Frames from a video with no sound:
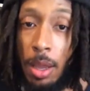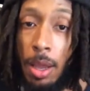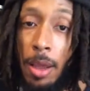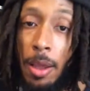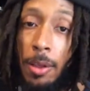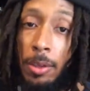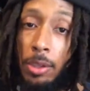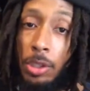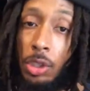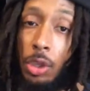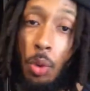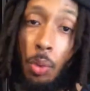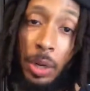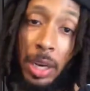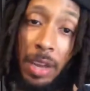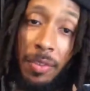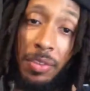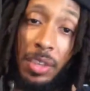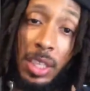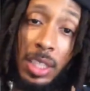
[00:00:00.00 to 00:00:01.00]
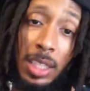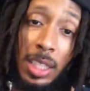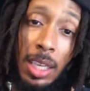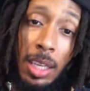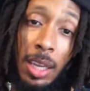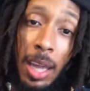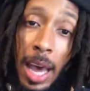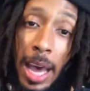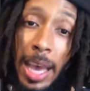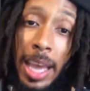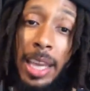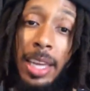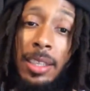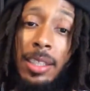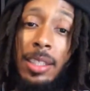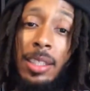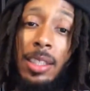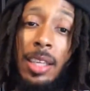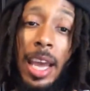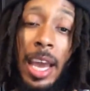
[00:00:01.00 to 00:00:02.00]
So whenever you see an
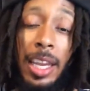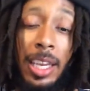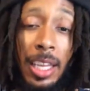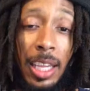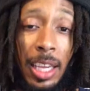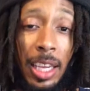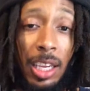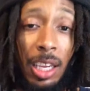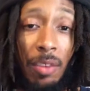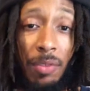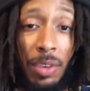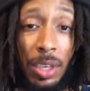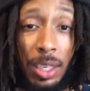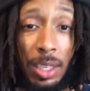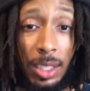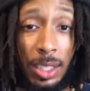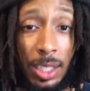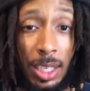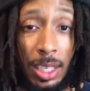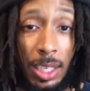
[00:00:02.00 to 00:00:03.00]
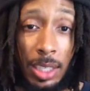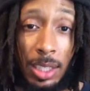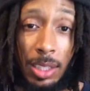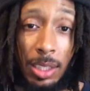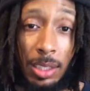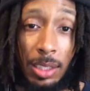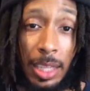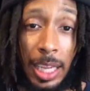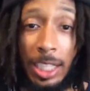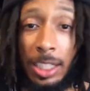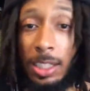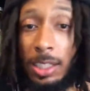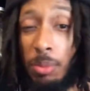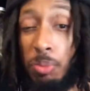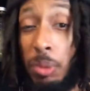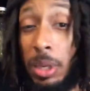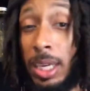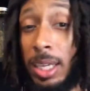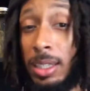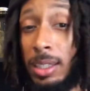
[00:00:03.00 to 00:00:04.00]
itis at the end of a disease, that just
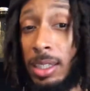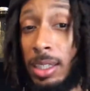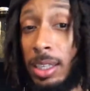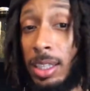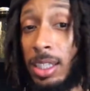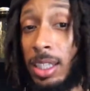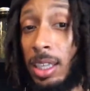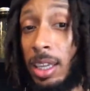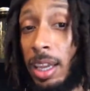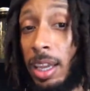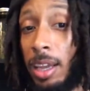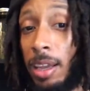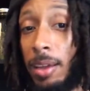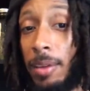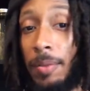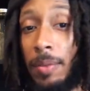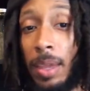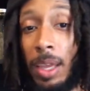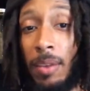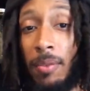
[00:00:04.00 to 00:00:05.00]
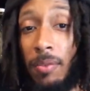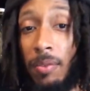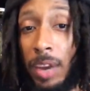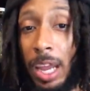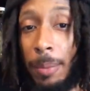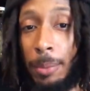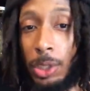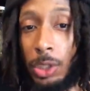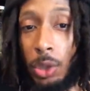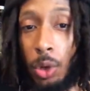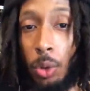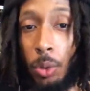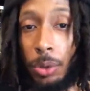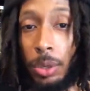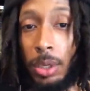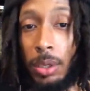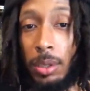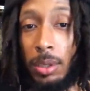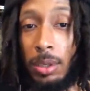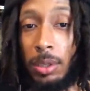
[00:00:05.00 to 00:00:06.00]
means it's an inflammatory
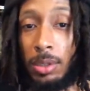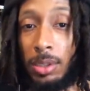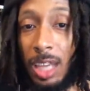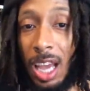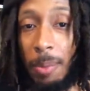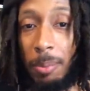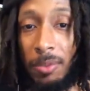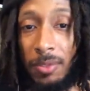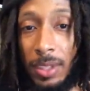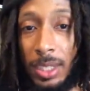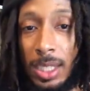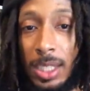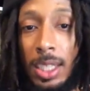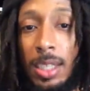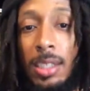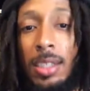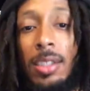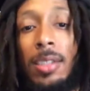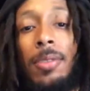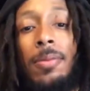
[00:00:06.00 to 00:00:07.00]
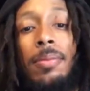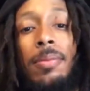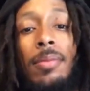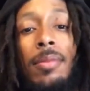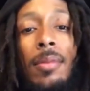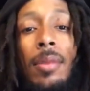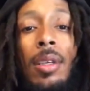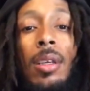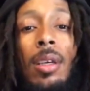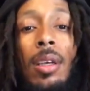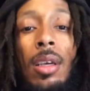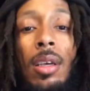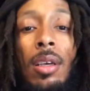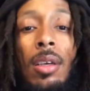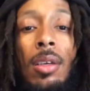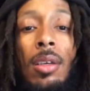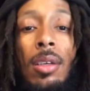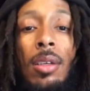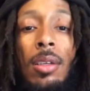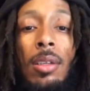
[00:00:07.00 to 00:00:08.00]
type of disease.
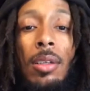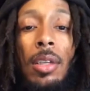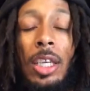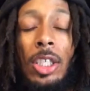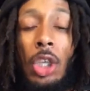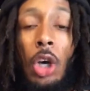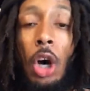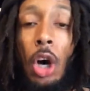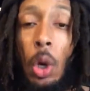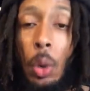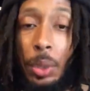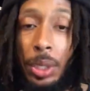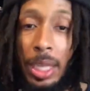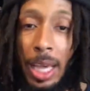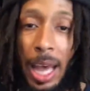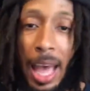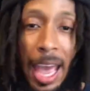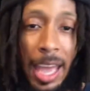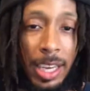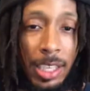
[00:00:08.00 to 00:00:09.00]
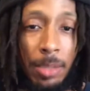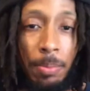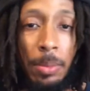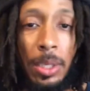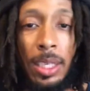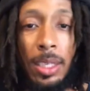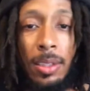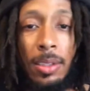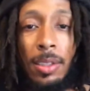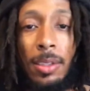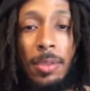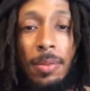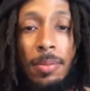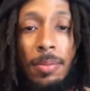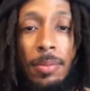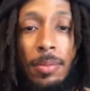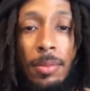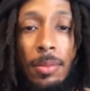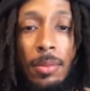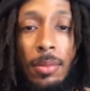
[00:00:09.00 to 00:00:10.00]
That's all what the itis means.
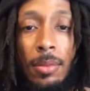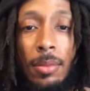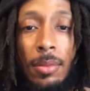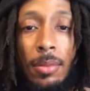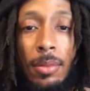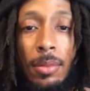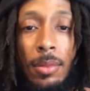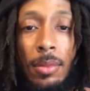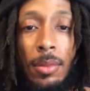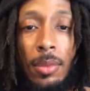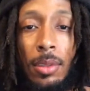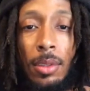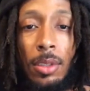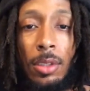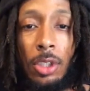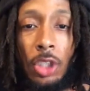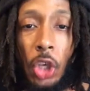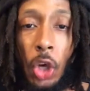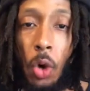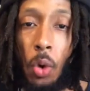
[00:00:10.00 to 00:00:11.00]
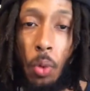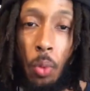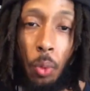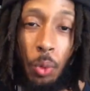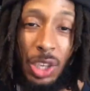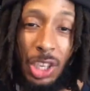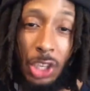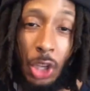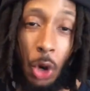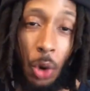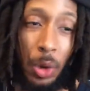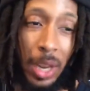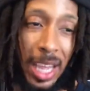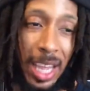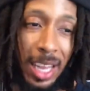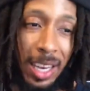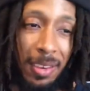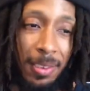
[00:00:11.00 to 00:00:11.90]
So we know that